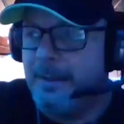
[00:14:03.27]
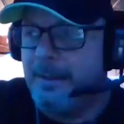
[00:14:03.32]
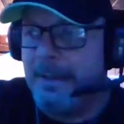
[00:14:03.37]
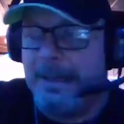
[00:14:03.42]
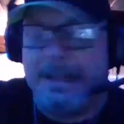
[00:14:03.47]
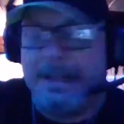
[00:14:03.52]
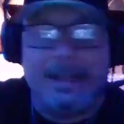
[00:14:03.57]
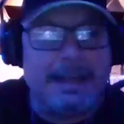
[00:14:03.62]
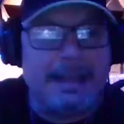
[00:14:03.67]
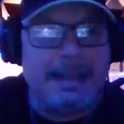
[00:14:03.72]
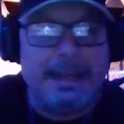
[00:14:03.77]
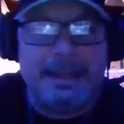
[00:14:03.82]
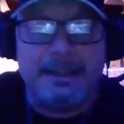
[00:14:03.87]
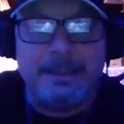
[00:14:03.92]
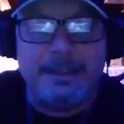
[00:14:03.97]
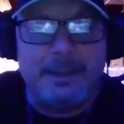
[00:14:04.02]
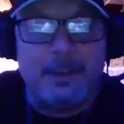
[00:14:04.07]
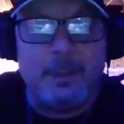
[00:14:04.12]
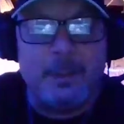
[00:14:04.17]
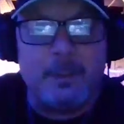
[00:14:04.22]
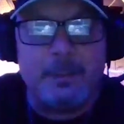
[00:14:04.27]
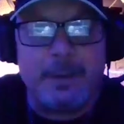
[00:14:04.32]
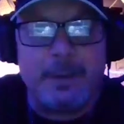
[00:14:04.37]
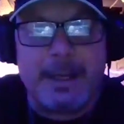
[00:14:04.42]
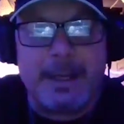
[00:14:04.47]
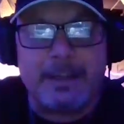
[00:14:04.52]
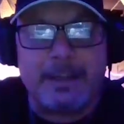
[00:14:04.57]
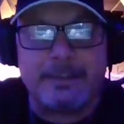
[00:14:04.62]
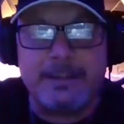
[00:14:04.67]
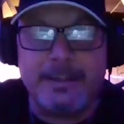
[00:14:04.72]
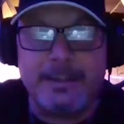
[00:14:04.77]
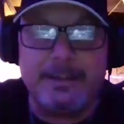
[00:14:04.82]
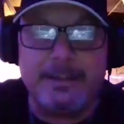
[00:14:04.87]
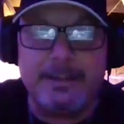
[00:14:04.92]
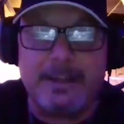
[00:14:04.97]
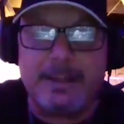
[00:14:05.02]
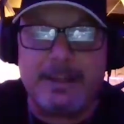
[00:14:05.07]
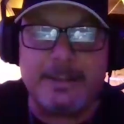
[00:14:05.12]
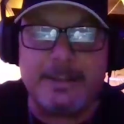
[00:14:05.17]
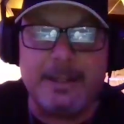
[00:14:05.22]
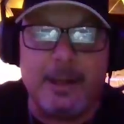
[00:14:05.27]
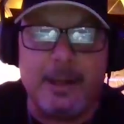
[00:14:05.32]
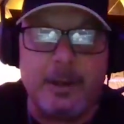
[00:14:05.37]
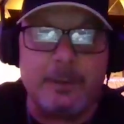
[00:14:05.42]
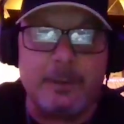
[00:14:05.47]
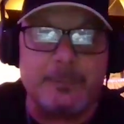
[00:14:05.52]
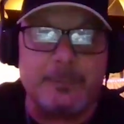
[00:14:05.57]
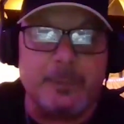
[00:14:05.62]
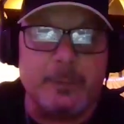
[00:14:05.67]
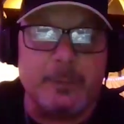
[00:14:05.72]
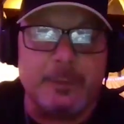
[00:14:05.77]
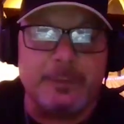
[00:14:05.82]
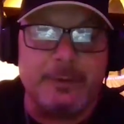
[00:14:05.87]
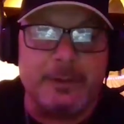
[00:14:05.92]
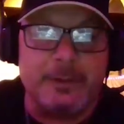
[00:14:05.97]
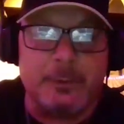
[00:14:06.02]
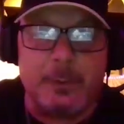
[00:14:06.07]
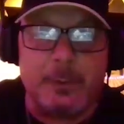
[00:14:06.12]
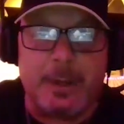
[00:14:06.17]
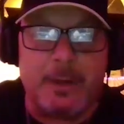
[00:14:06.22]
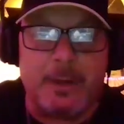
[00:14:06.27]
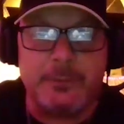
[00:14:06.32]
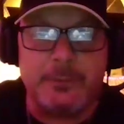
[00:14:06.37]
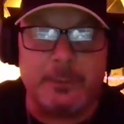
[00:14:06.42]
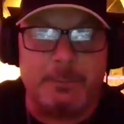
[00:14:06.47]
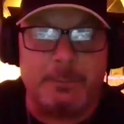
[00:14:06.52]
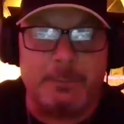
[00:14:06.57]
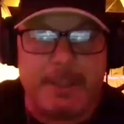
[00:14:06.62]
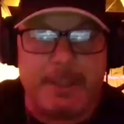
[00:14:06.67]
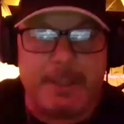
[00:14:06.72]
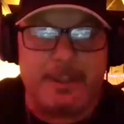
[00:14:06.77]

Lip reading: At the Hartford, the grounds are big